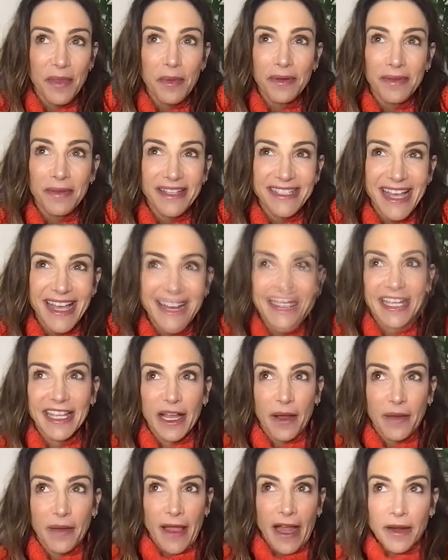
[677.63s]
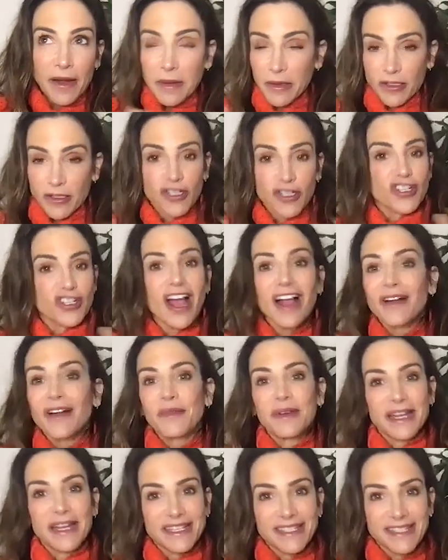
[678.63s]
That's actually a lot of people are shocked when I
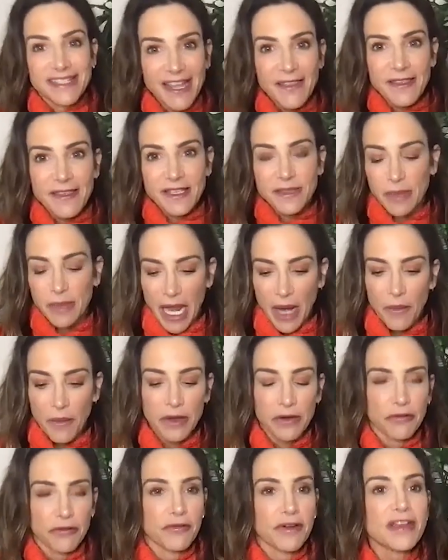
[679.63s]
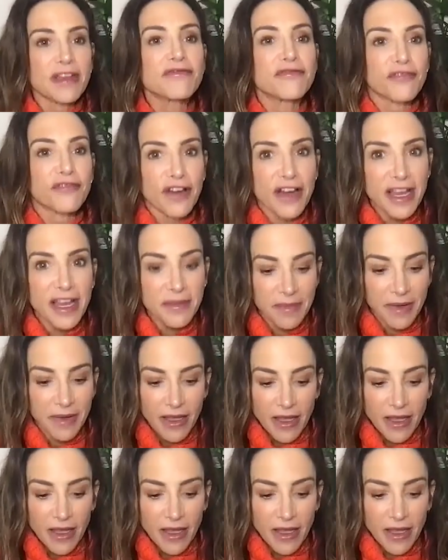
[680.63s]
say this, but I want to reframe